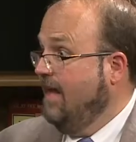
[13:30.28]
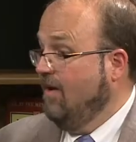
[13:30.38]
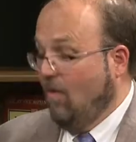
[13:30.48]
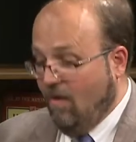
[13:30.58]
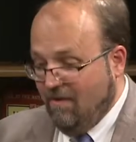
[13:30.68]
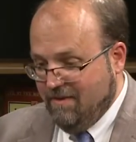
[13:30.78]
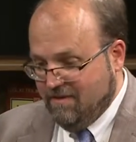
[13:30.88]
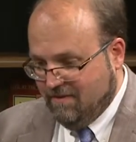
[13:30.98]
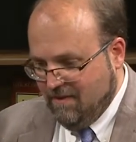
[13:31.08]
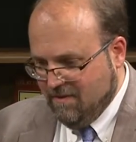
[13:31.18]
not all
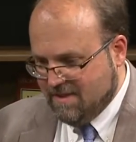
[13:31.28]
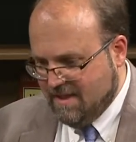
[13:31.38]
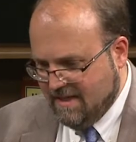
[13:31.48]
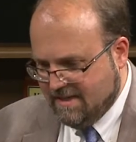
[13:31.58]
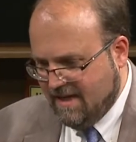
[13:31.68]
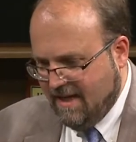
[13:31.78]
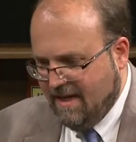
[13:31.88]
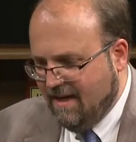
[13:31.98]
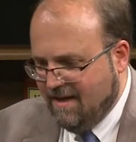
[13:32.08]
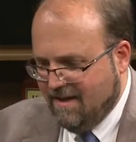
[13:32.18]
that's new, as they
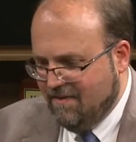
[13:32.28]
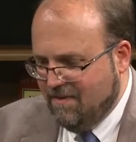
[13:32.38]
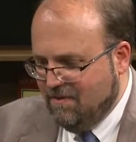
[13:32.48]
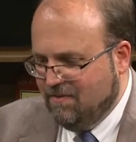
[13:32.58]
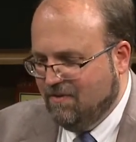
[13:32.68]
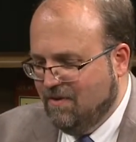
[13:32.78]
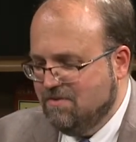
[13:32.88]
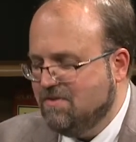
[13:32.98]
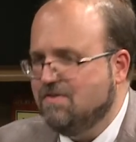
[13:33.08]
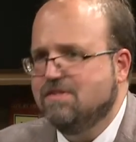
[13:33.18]
say.
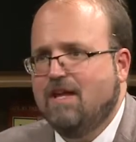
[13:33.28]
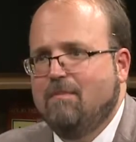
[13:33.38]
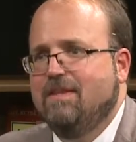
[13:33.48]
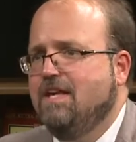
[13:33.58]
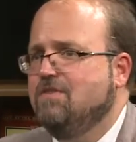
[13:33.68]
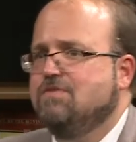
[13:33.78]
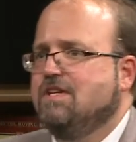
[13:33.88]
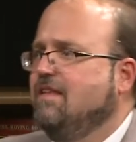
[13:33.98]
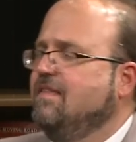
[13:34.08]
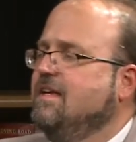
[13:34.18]
Those are some of the
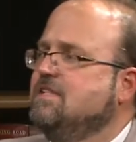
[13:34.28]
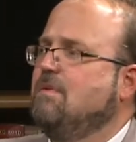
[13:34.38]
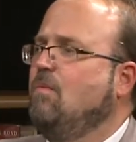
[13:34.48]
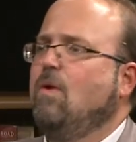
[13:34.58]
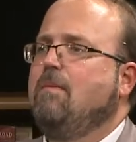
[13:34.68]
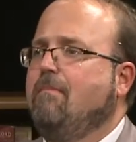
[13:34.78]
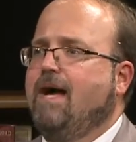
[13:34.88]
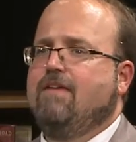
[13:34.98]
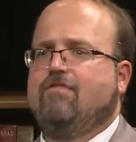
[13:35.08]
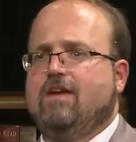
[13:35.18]
interesting things. But one of
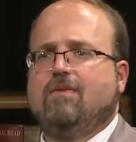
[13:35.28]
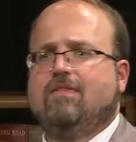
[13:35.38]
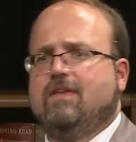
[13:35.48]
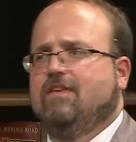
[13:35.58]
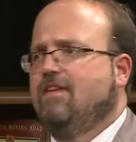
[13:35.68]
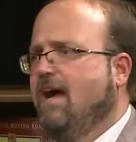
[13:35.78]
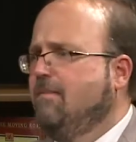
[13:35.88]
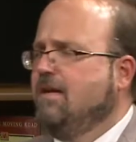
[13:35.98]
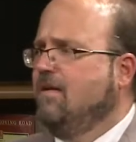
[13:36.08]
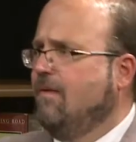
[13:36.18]
my favorite things, now I'm
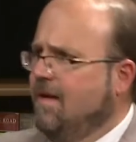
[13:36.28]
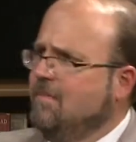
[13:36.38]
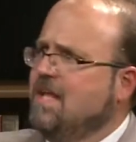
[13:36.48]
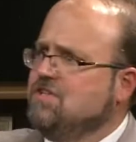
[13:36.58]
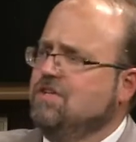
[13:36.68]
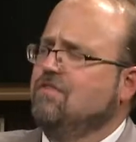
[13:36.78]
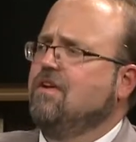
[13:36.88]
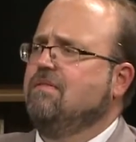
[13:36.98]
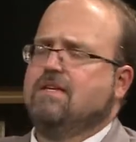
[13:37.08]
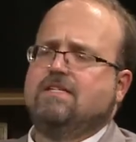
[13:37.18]
going to go around and ask you your
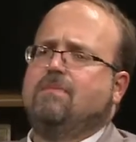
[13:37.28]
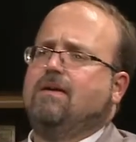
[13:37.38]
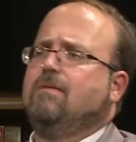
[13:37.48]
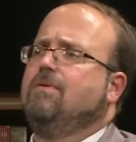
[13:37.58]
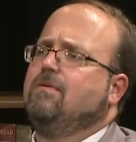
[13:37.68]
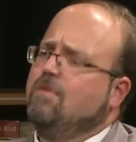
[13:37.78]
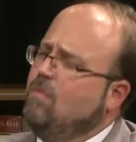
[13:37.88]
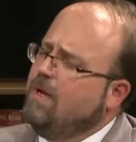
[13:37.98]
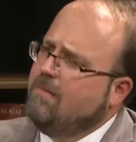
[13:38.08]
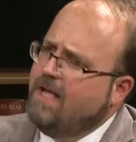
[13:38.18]
favorite things about Kipona, but
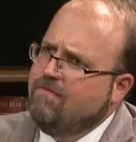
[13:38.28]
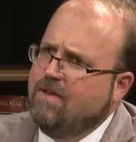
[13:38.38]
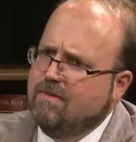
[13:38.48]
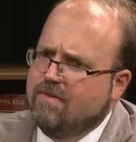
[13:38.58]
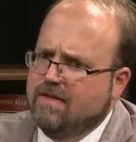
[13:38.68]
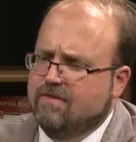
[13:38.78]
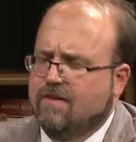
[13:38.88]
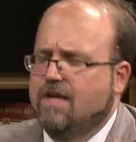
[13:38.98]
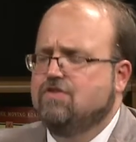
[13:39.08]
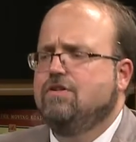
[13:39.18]
one of my favorite things
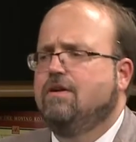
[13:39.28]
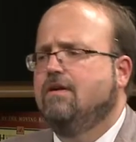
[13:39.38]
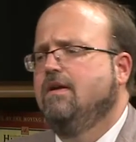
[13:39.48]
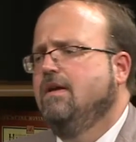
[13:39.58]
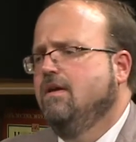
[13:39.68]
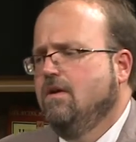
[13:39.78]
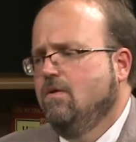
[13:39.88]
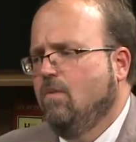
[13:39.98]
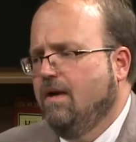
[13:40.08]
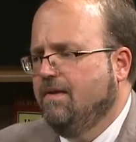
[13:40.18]
last year
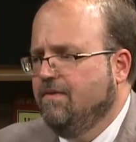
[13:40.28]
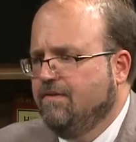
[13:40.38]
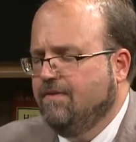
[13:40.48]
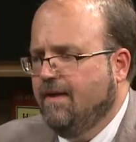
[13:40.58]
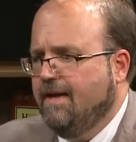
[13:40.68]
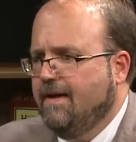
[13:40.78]
was